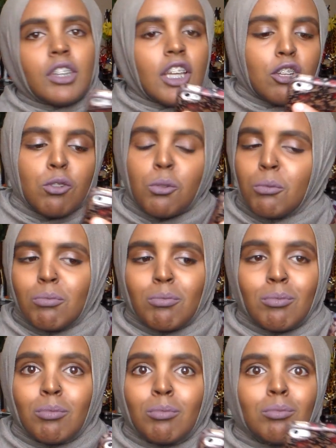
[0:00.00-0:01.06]
They do.
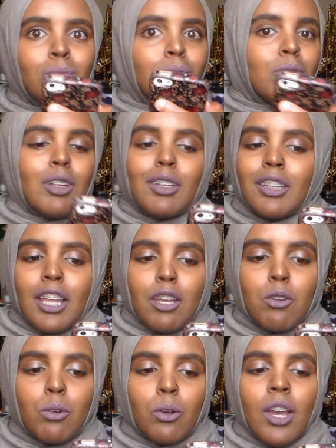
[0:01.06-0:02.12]
They
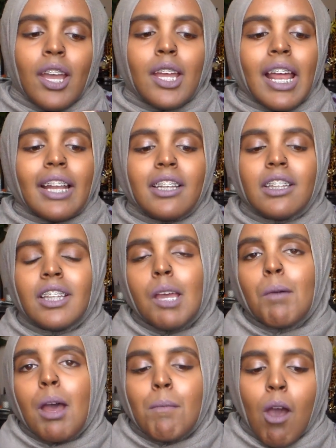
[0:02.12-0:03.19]
do. And at this
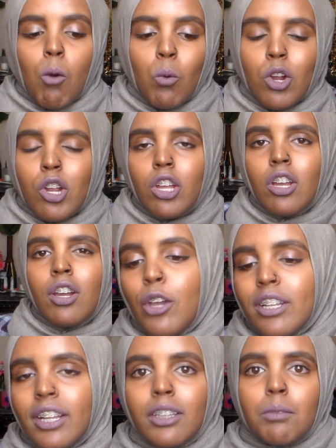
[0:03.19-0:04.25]
time I'm at work, so
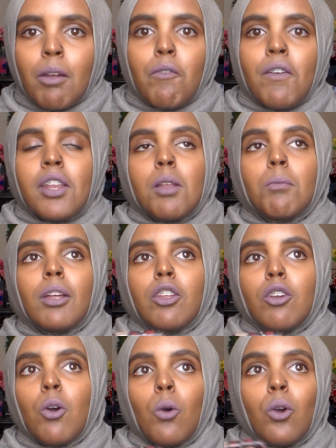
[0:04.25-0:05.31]
I texted my friend and I'm like,
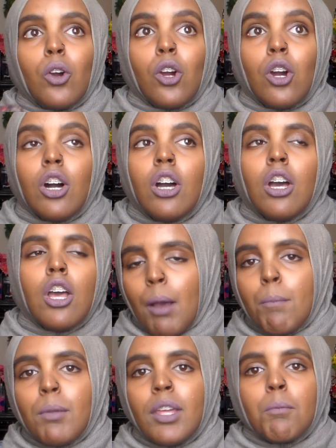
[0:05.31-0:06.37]
yo girl,
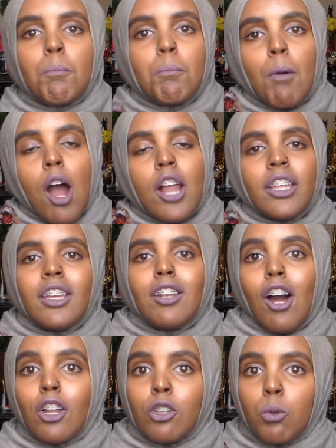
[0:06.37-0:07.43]
I'm being bodied
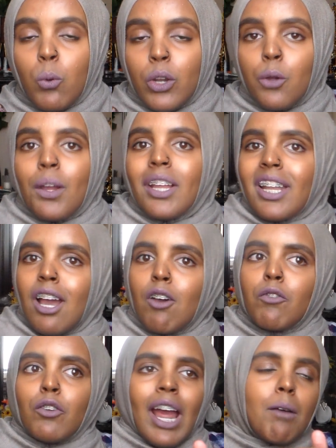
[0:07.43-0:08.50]
on Twitter right
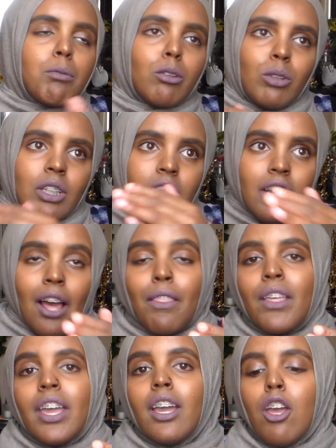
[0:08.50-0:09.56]
now for absolutely
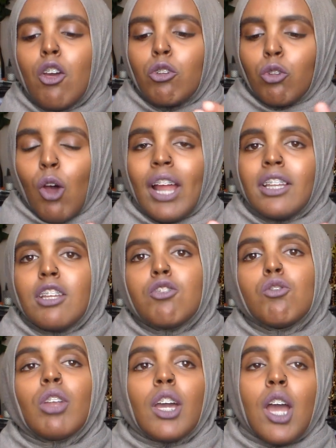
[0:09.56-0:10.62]
nothing, so I need
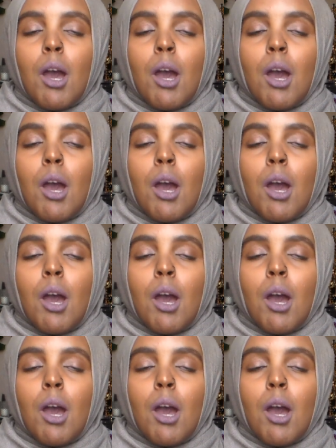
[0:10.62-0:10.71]
you to